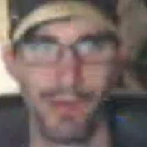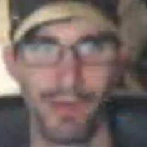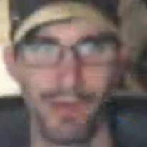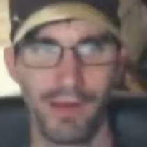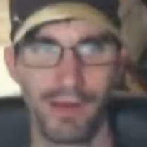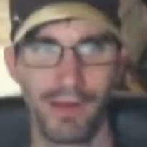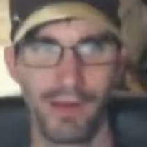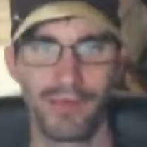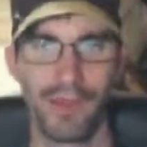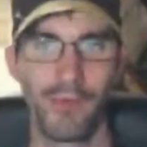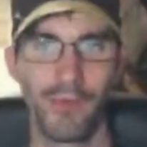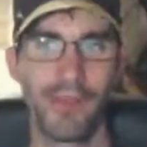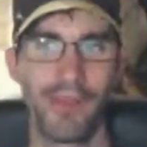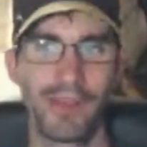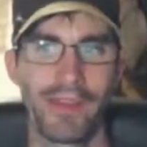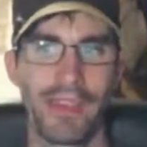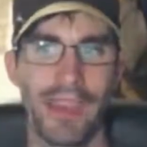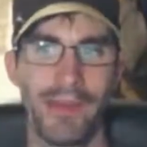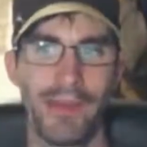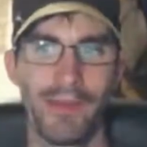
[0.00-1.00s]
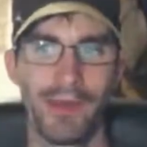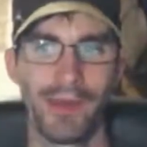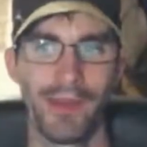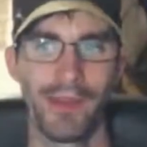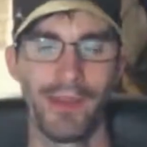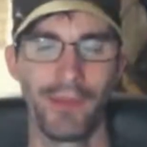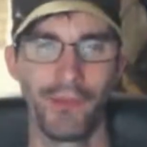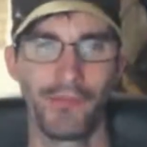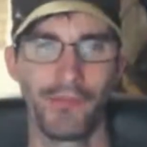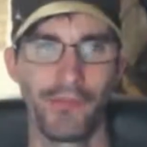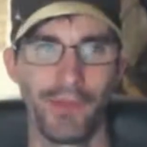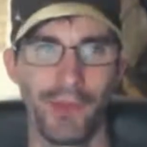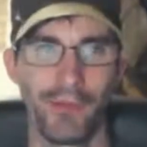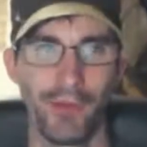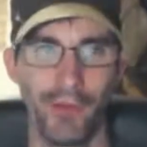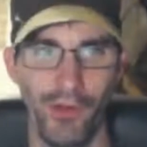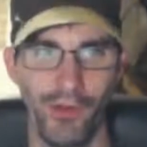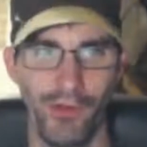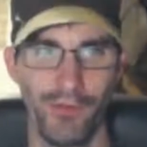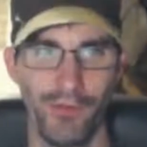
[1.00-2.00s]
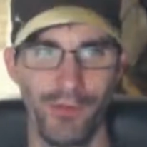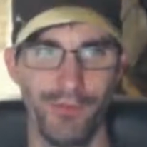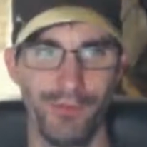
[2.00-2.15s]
kids, keep on gaming in the free world.